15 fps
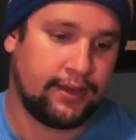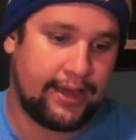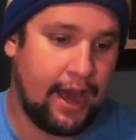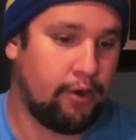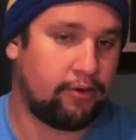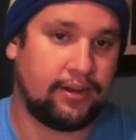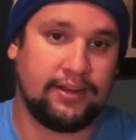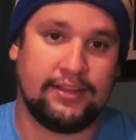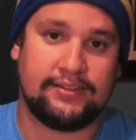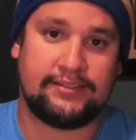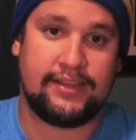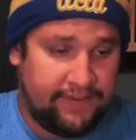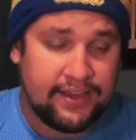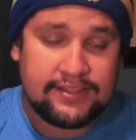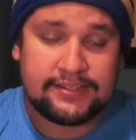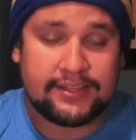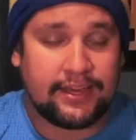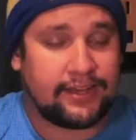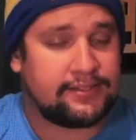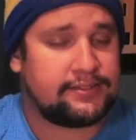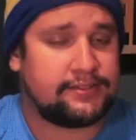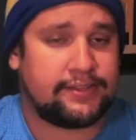calculus,
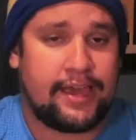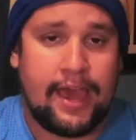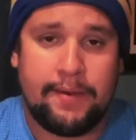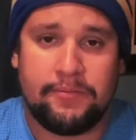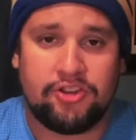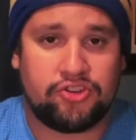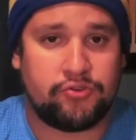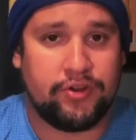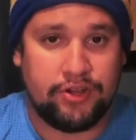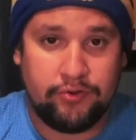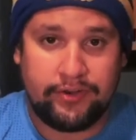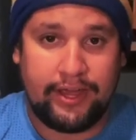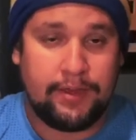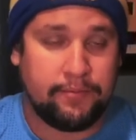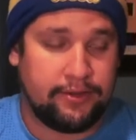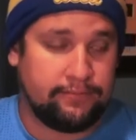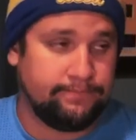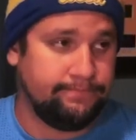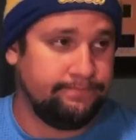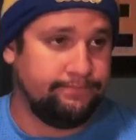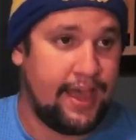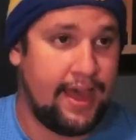physics, chemistry, you name it.
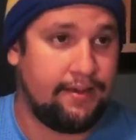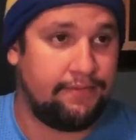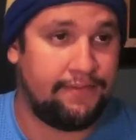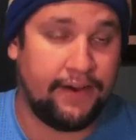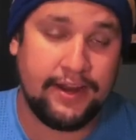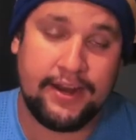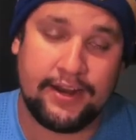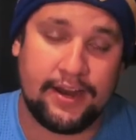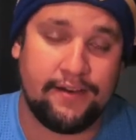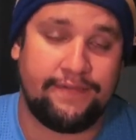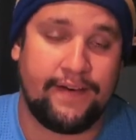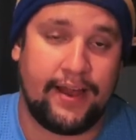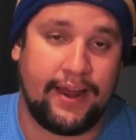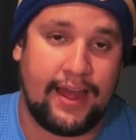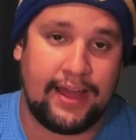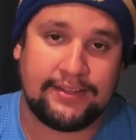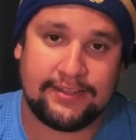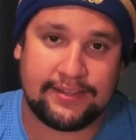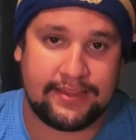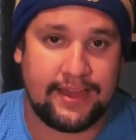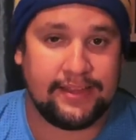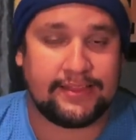And funny enough, I like
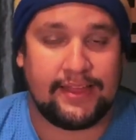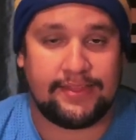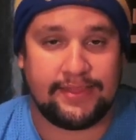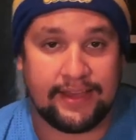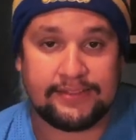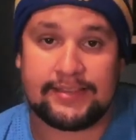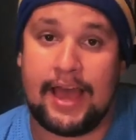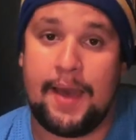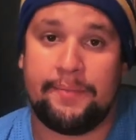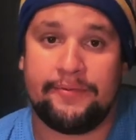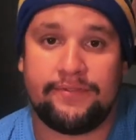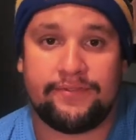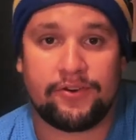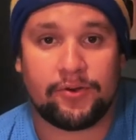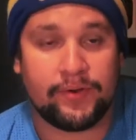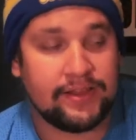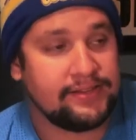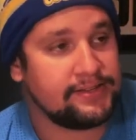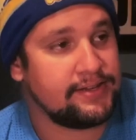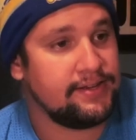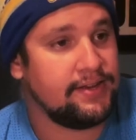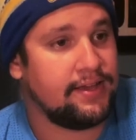to think that things happen for a
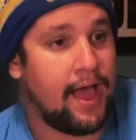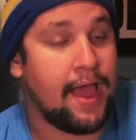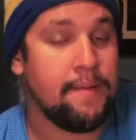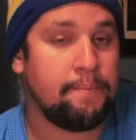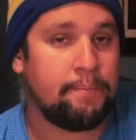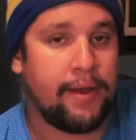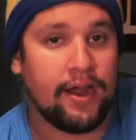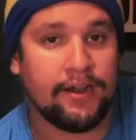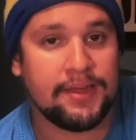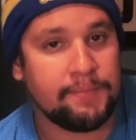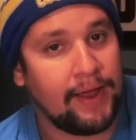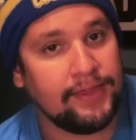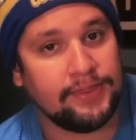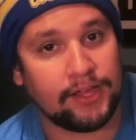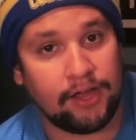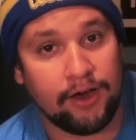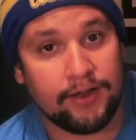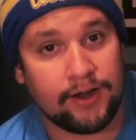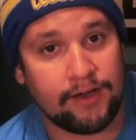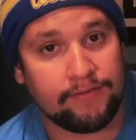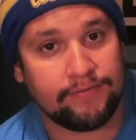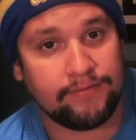reason. I barely made the
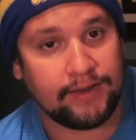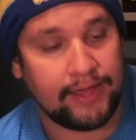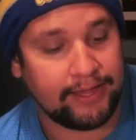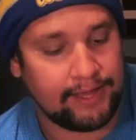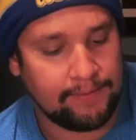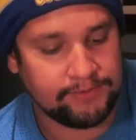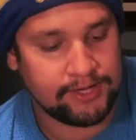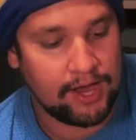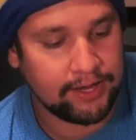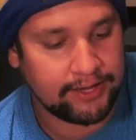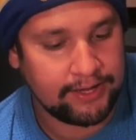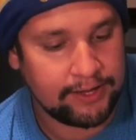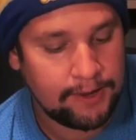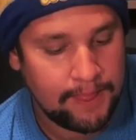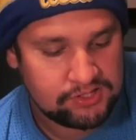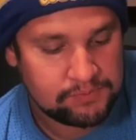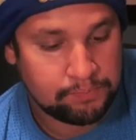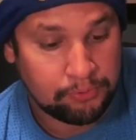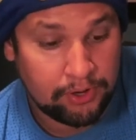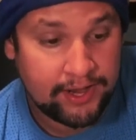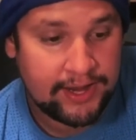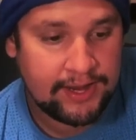cutoff. Like, I'm talking
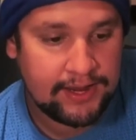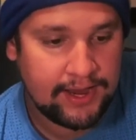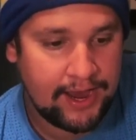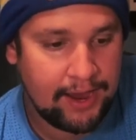spring,